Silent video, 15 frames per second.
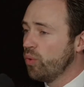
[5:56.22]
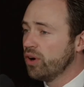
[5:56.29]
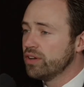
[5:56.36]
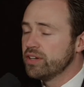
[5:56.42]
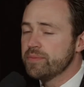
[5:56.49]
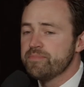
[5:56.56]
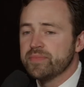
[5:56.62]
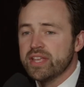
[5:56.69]

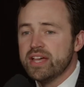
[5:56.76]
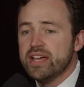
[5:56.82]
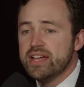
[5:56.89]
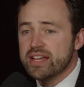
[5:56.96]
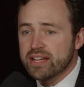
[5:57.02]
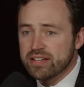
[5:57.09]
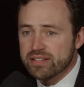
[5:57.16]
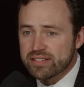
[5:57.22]
one
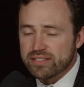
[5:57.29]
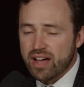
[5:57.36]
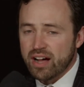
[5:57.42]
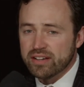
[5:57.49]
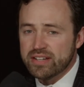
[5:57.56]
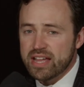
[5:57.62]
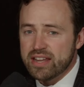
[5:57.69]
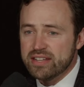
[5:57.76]

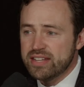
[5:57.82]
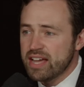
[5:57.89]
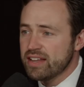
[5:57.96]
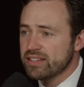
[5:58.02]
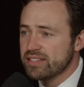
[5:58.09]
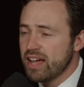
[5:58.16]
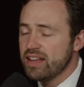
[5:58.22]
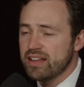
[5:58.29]
consolidated
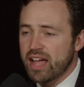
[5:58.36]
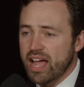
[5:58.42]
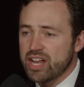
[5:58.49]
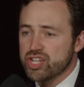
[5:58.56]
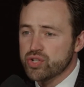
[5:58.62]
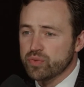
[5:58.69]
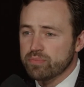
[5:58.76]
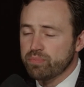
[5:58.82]
data set
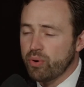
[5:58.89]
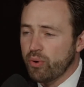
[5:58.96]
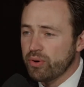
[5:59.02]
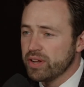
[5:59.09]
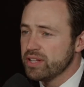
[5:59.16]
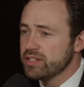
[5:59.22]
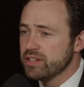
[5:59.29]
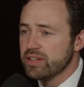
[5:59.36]
and to
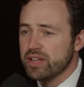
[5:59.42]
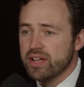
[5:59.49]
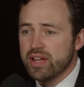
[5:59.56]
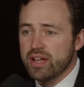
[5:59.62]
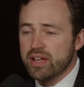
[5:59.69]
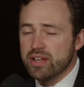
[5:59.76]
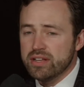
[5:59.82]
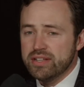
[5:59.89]
report it.
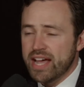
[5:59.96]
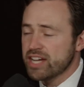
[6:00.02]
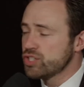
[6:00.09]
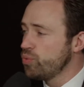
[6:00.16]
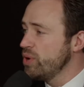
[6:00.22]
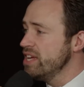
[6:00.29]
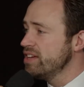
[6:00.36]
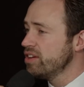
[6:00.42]

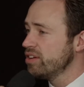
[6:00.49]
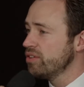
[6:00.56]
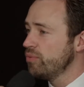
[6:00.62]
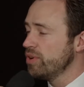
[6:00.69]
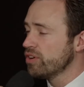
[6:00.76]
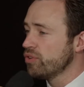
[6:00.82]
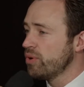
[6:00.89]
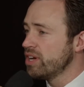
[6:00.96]
Next week,
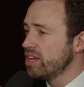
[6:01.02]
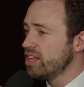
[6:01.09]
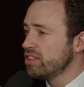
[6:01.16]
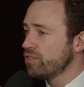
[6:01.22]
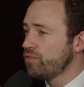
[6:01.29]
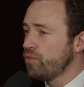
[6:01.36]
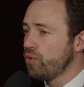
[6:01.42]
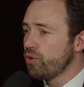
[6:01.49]
we are going to hit
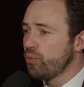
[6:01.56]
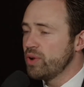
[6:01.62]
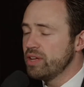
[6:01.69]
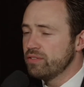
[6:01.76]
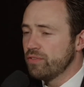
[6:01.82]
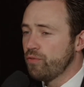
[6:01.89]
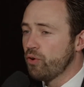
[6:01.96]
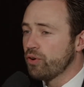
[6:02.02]
the
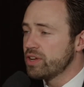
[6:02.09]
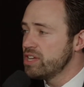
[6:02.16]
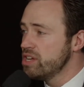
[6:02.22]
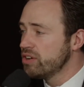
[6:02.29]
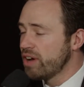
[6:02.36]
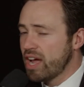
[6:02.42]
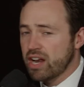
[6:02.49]
four-year